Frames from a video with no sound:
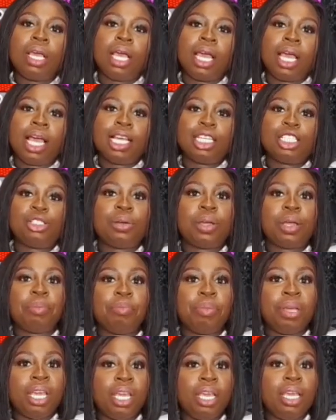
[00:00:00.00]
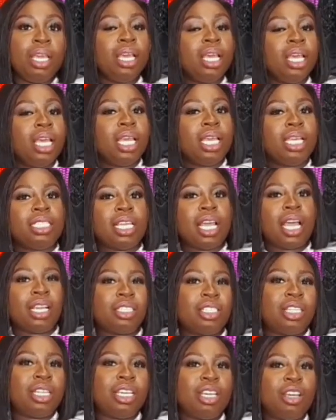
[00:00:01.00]
Asoebi is
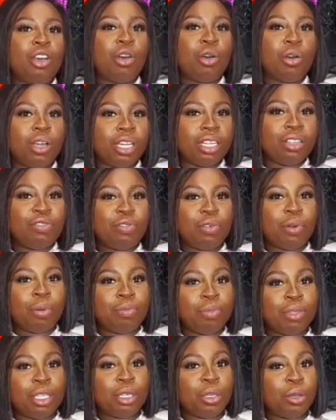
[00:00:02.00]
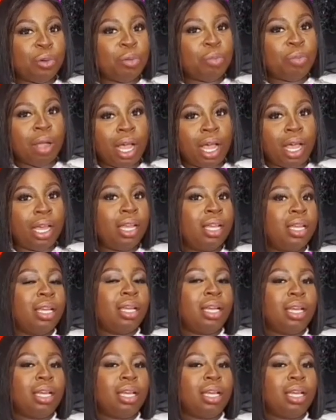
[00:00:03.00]
actually coined from the Yoruba